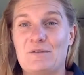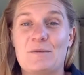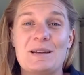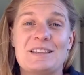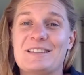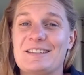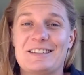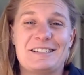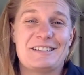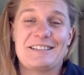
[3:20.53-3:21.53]
And for me, this
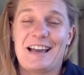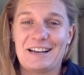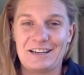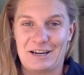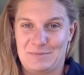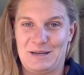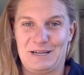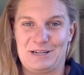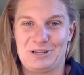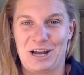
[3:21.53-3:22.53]
is exactly like
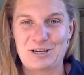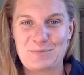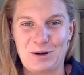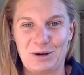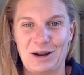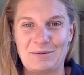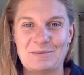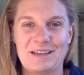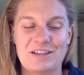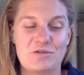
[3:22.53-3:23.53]
being in a change
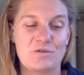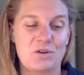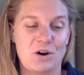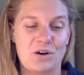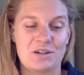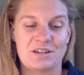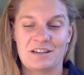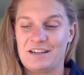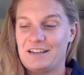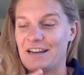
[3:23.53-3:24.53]
program. You've got
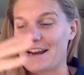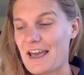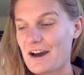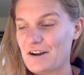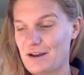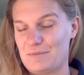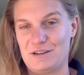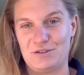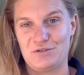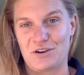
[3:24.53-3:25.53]
an
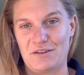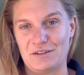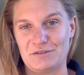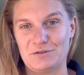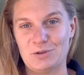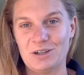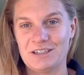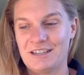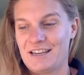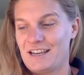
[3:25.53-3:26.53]
outcome that you're striving
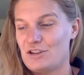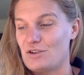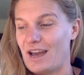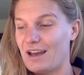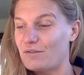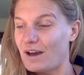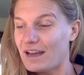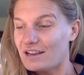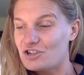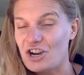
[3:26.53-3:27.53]
for. You have
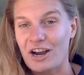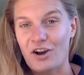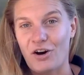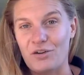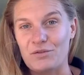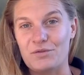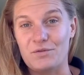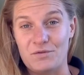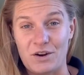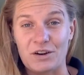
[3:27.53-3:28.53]
a chunk of
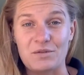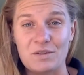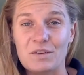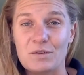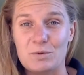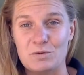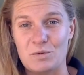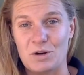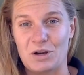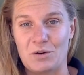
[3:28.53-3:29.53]
very
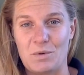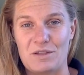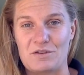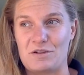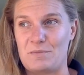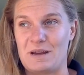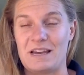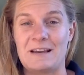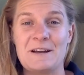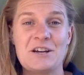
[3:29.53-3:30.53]
visible work, whether it
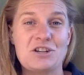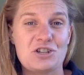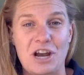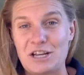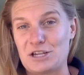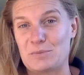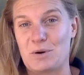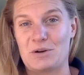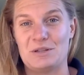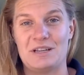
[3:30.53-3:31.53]
be
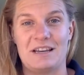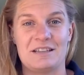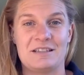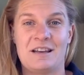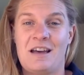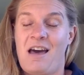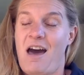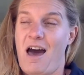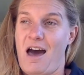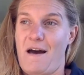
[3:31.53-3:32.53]
changing process,
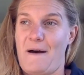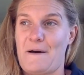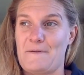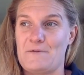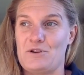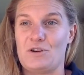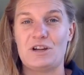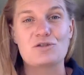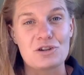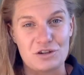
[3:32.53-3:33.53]
you
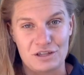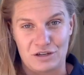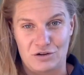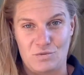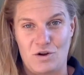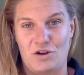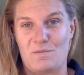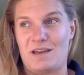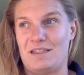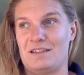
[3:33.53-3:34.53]
know, introducing new
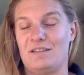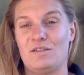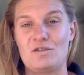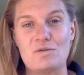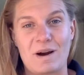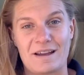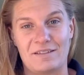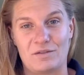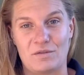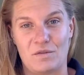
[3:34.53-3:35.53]
work methods, new
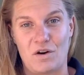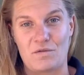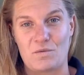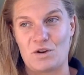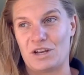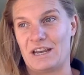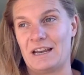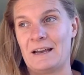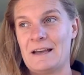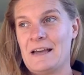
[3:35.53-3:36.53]
ways of
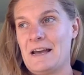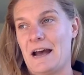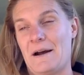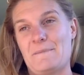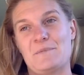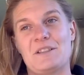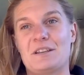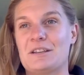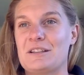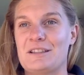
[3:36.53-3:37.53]
working,
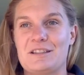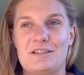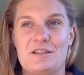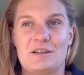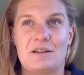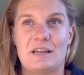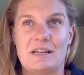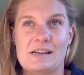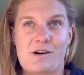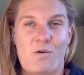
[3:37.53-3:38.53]

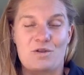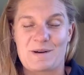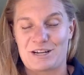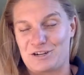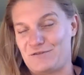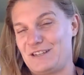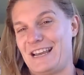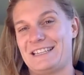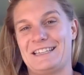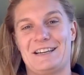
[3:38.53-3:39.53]
the automation of
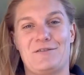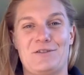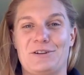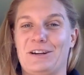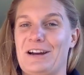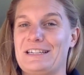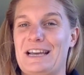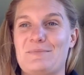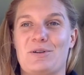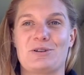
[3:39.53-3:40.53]
testing if you're in an
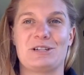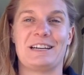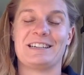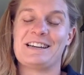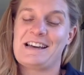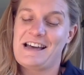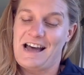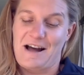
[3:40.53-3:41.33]
IT project,